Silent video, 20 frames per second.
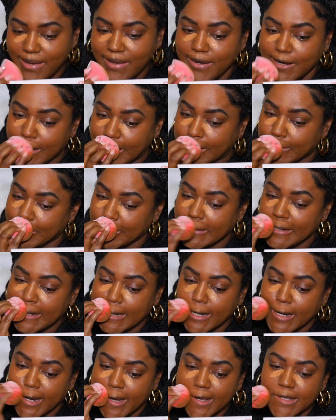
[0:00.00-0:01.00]
and it's
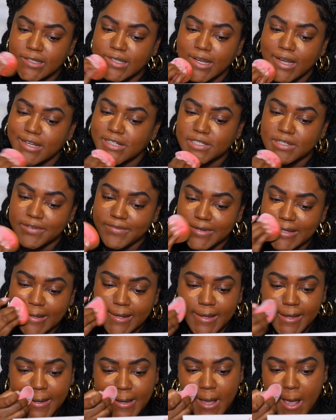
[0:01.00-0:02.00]
really nice. I actually really
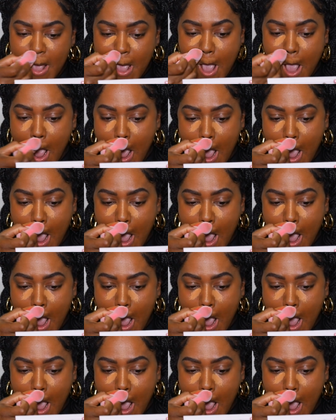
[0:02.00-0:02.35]
like it.